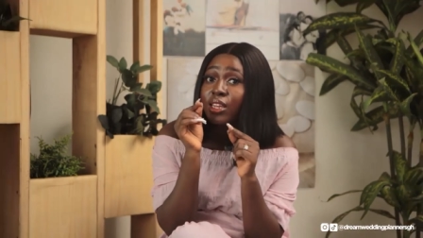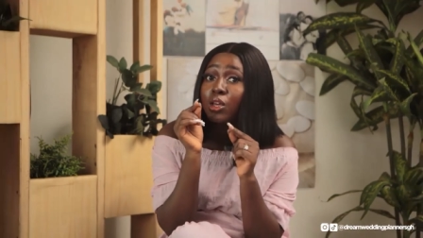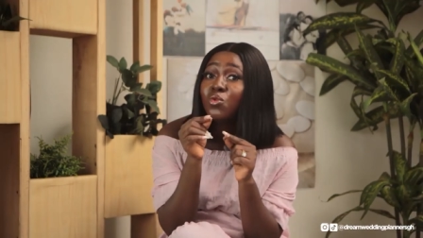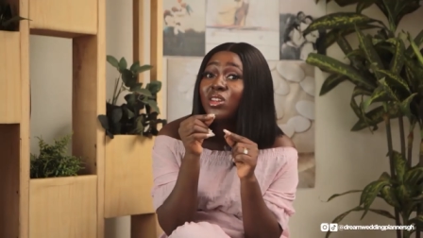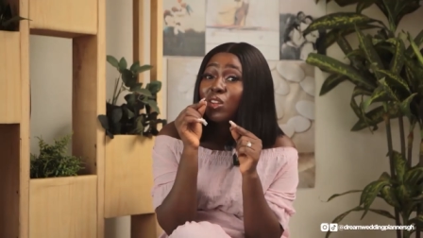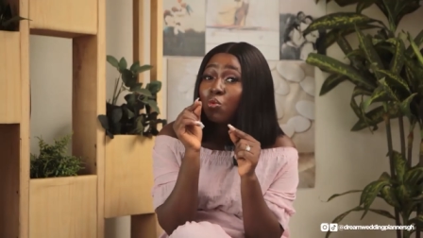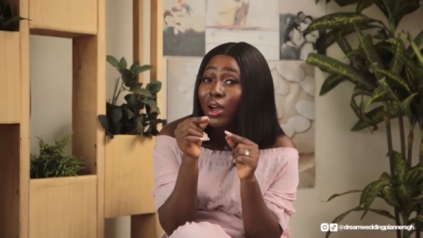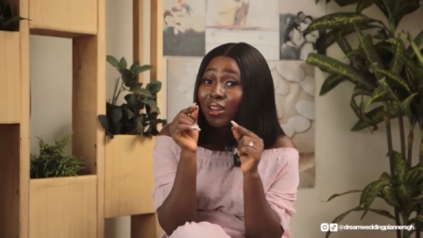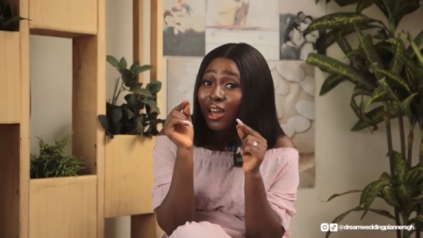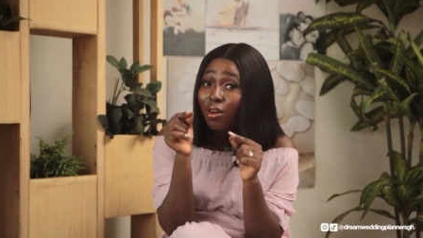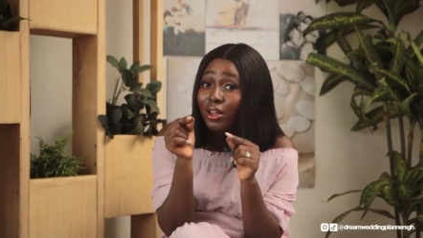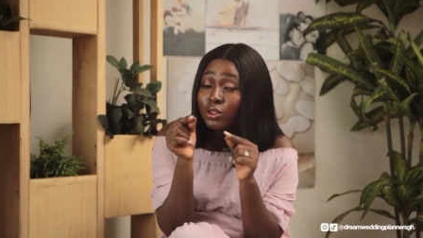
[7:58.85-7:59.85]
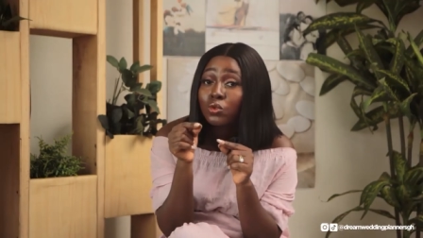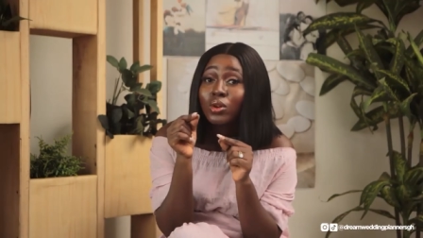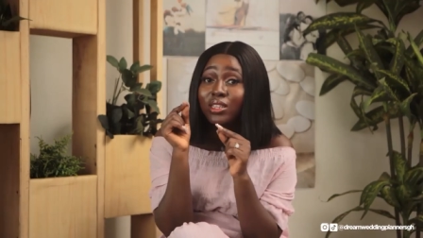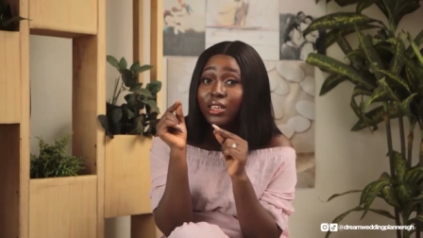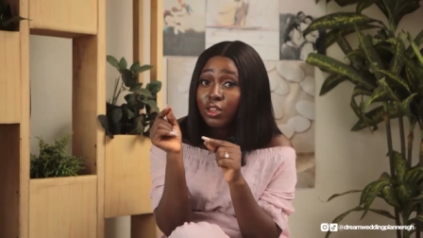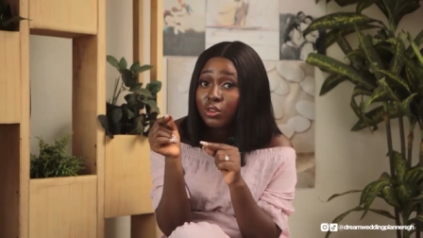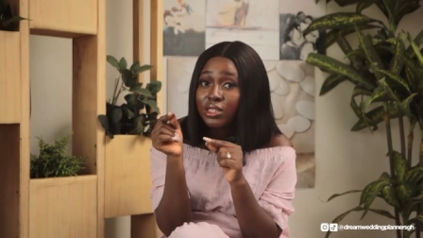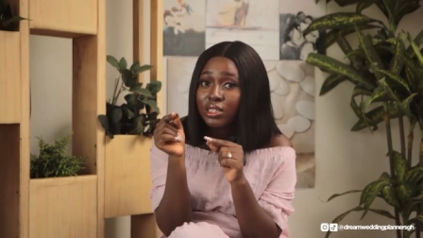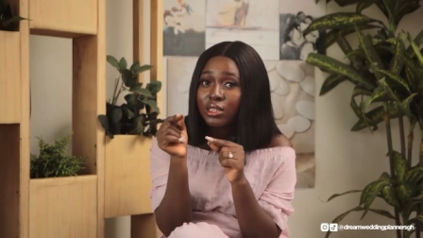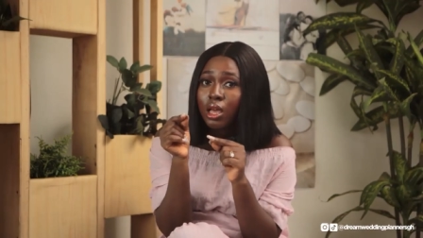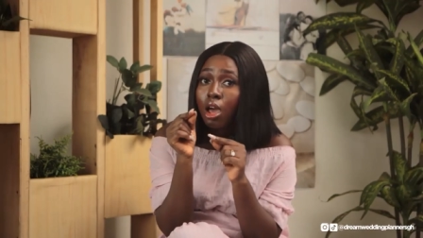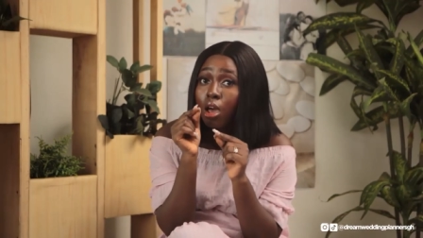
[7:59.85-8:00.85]
they will need one hour to execute
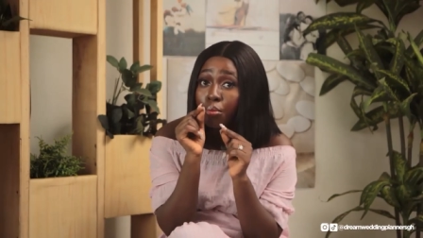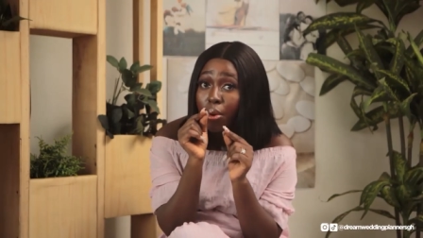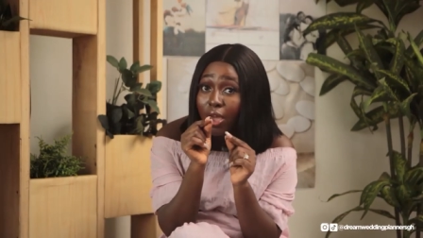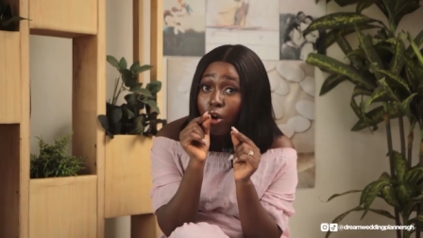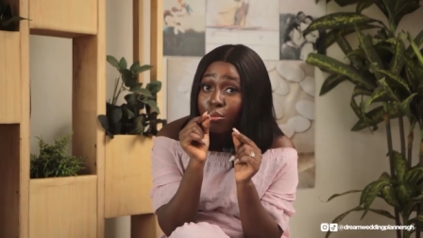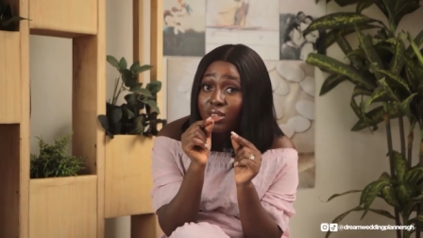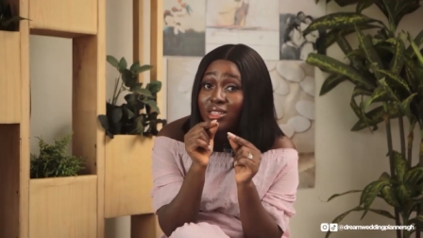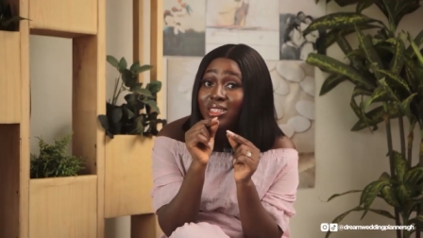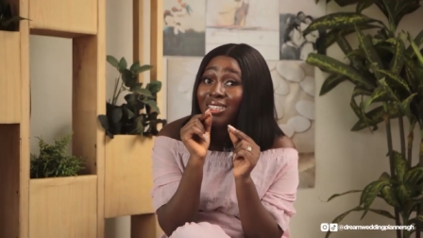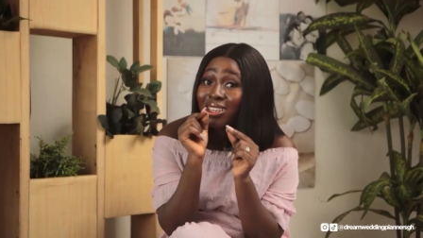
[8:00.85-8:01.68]
it. By all means,